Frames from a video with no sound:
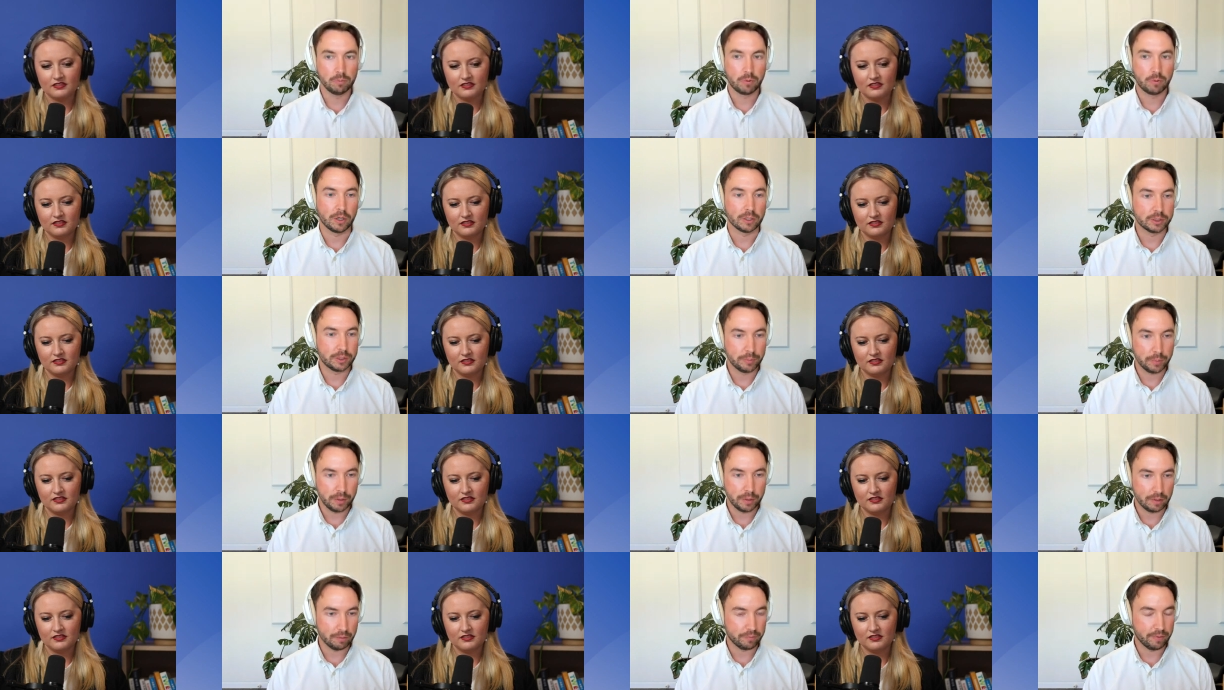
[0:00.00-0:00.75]

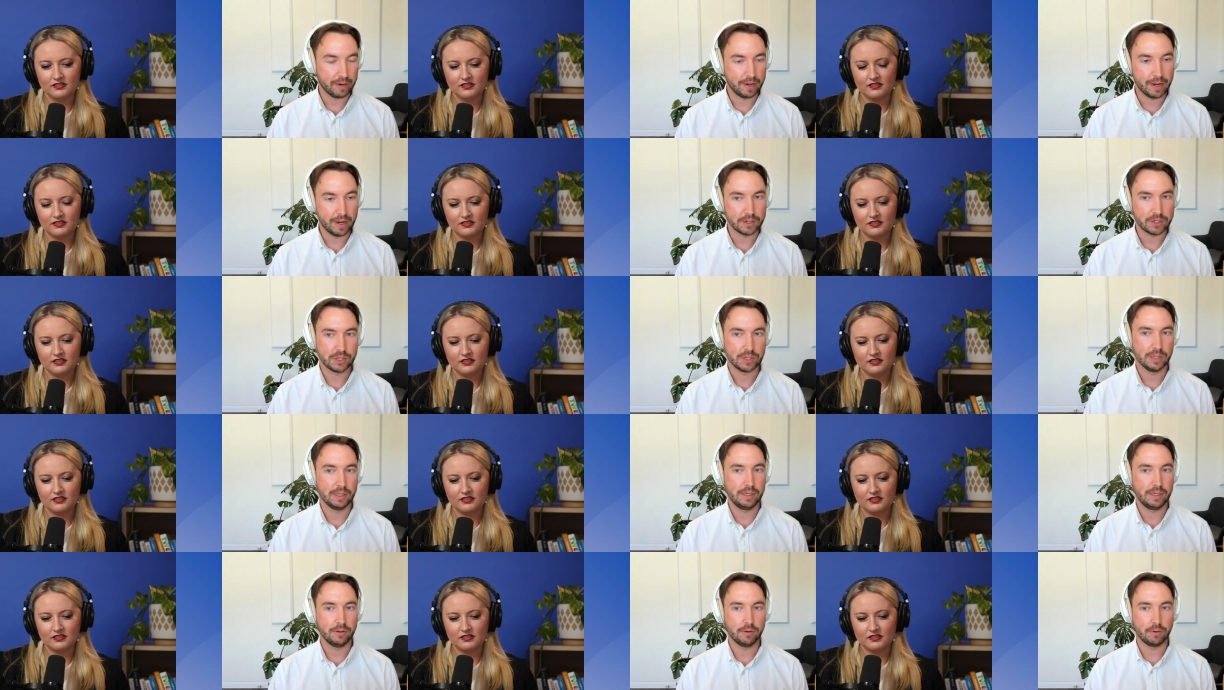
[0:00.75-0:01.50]
Speaker 1: contributing
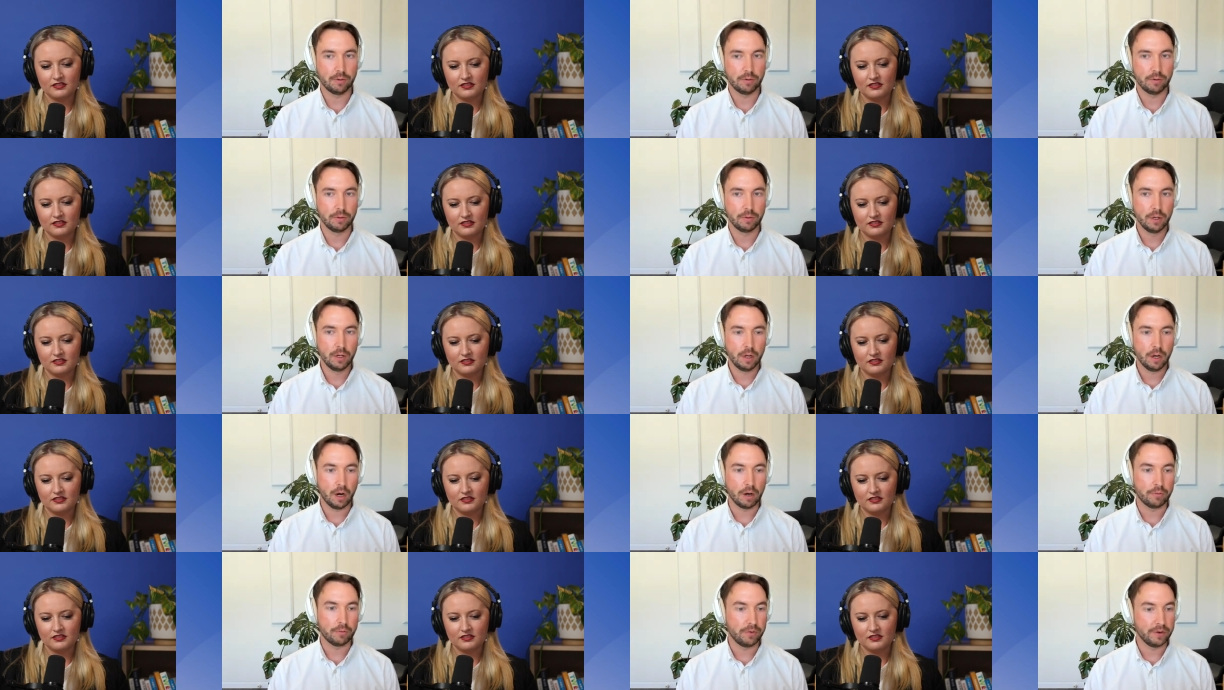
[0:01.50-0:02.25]
financially or
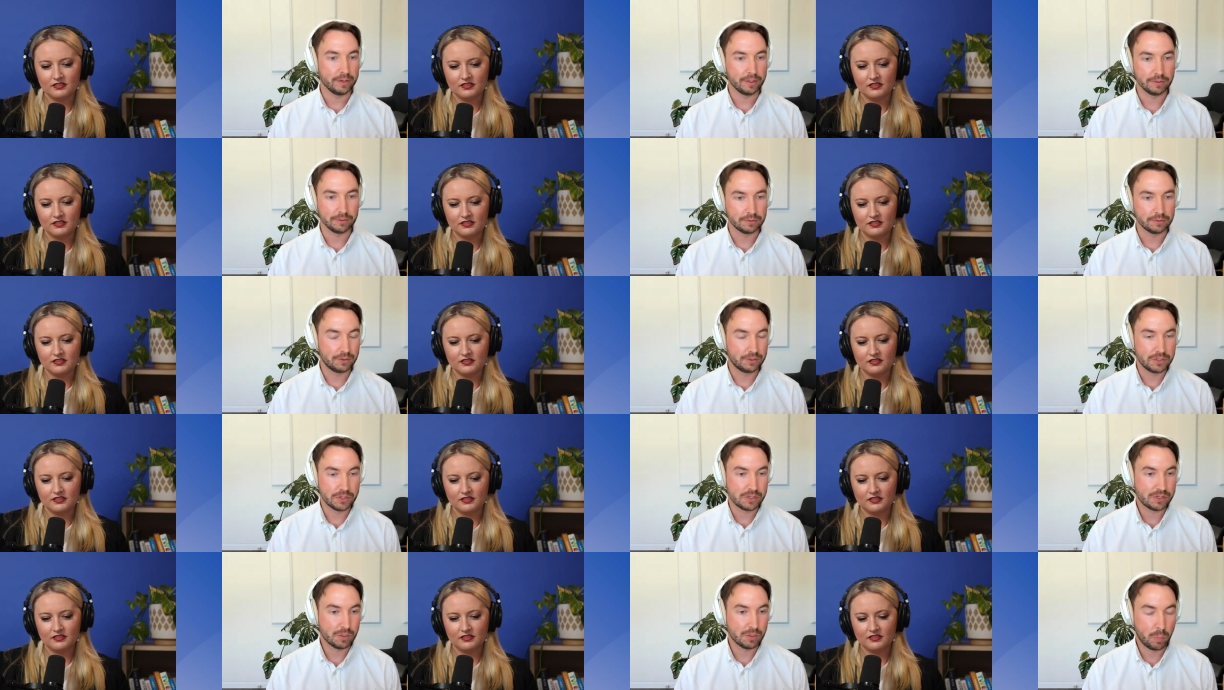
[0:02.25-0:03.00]
offering
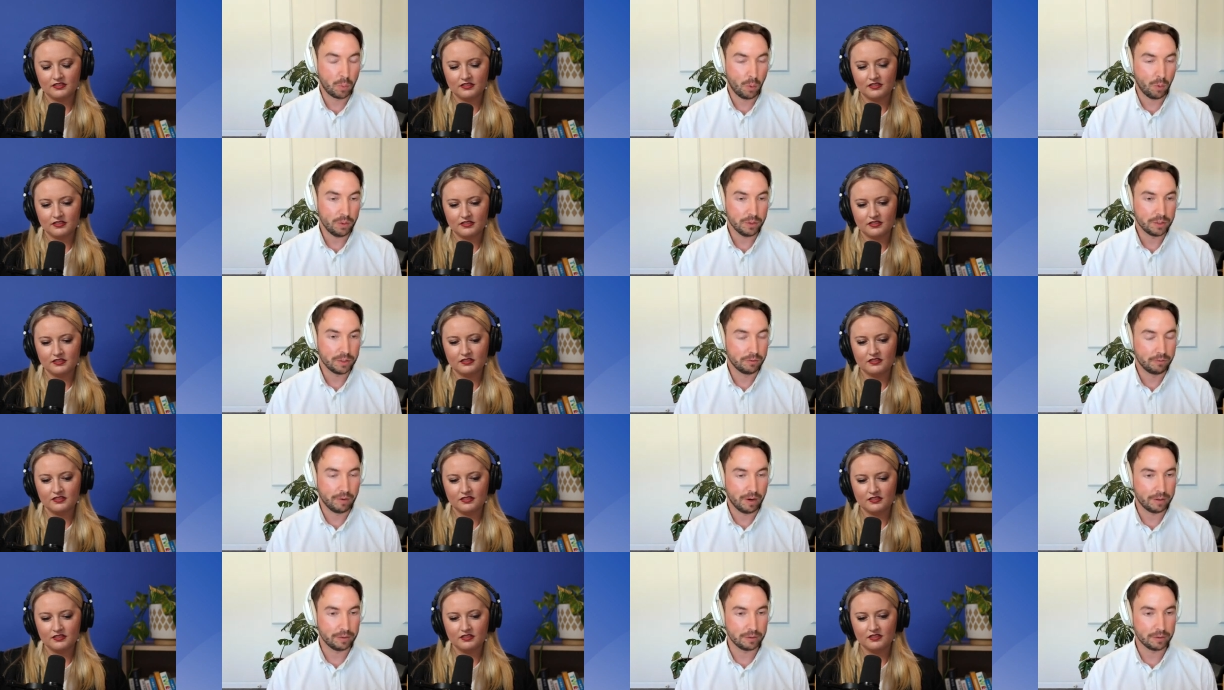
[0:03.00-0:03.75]
just support
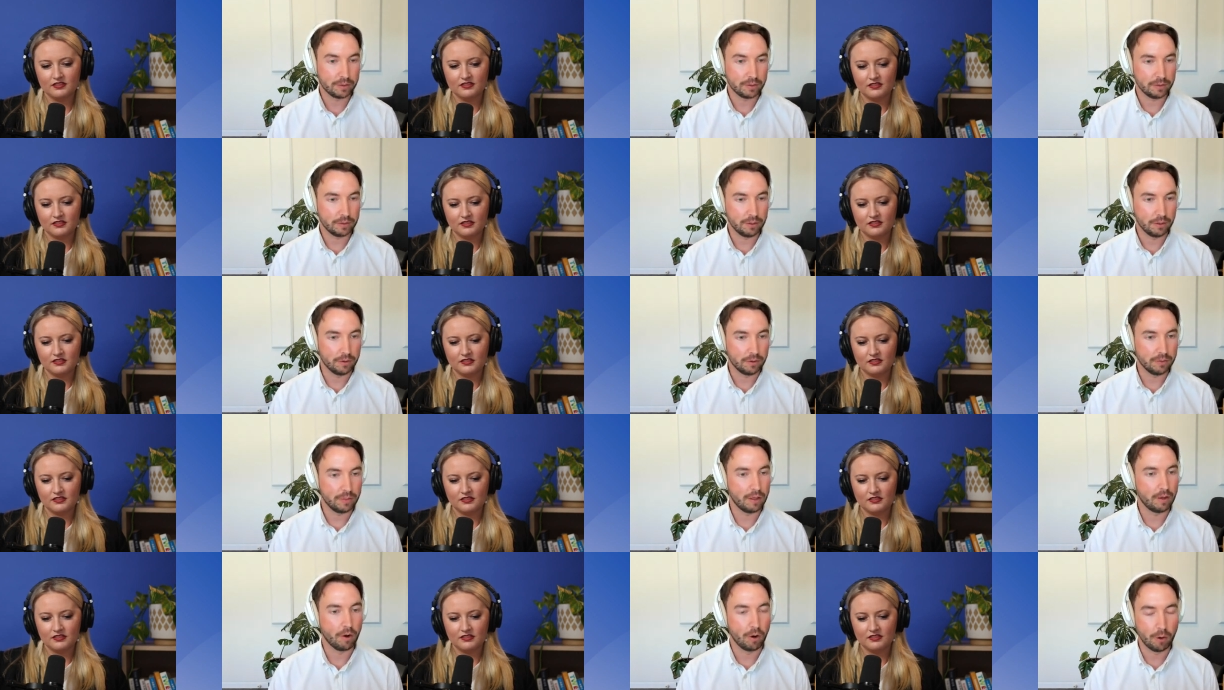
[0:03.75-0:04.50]
around you know
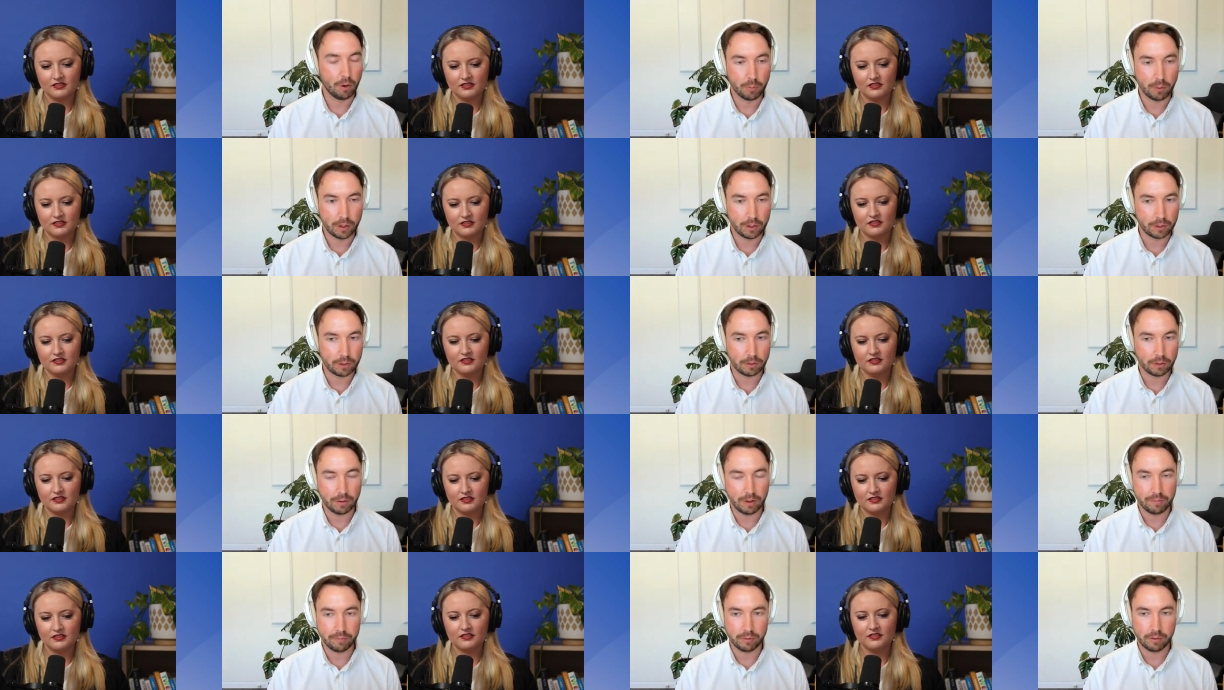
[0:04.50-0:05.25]
their homework
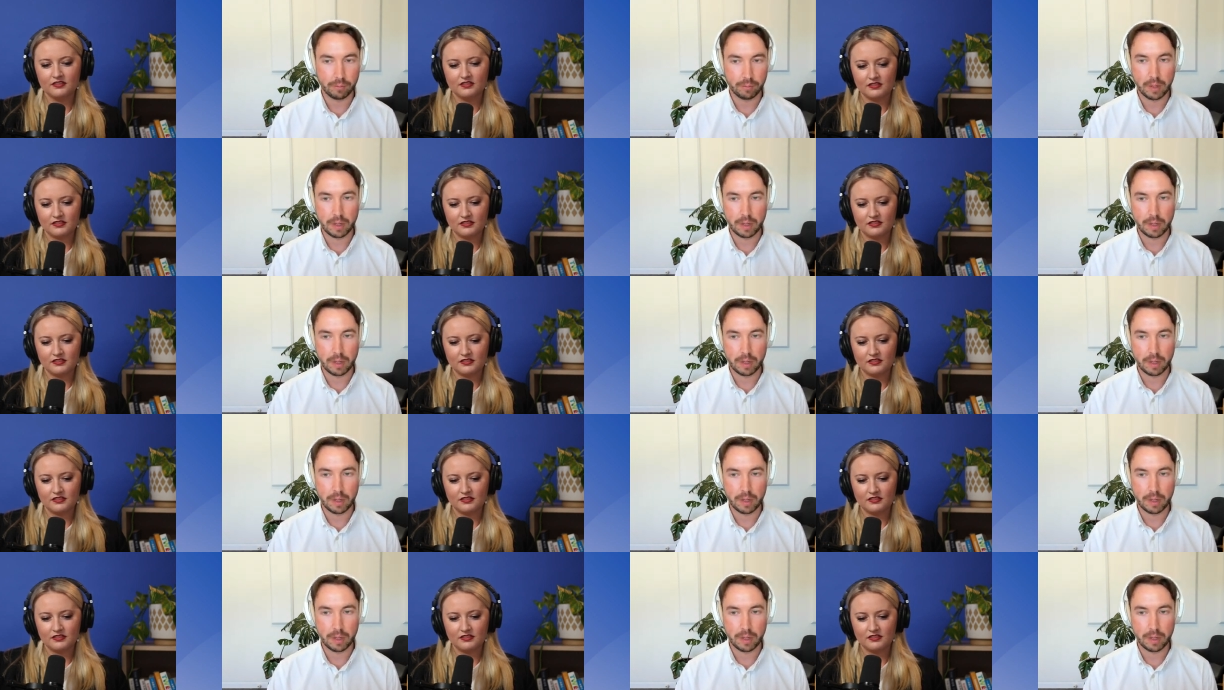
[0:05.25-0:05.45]
or whatever it